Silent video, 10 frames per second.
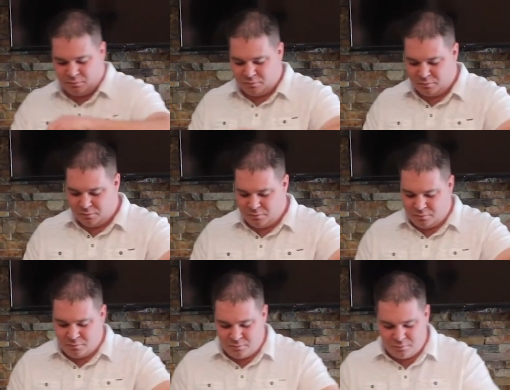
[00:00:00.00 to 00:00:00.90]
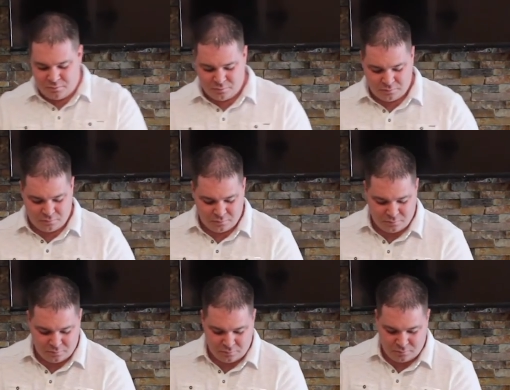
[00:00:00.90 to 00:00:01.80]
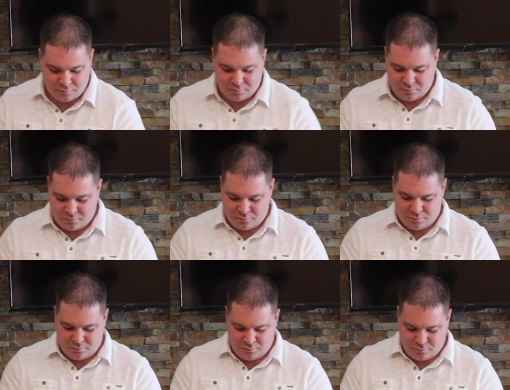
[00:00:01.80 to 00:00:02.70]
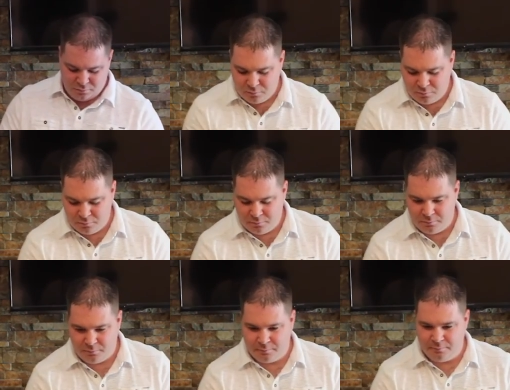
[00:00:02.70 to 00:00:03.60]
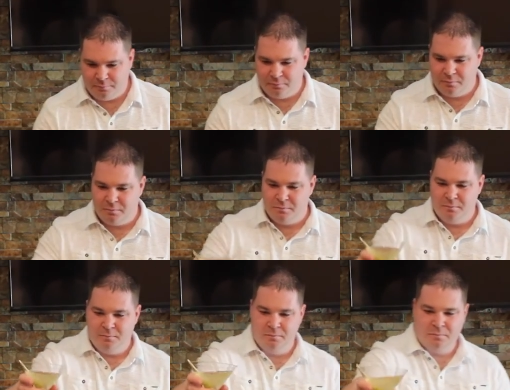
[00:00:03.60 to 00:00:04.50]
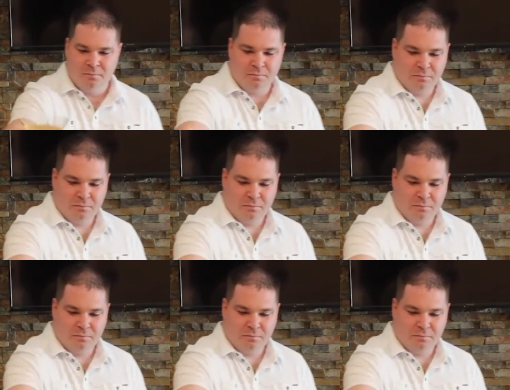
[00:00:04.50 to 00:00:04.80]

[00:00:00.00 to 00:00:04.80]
(no one is talking)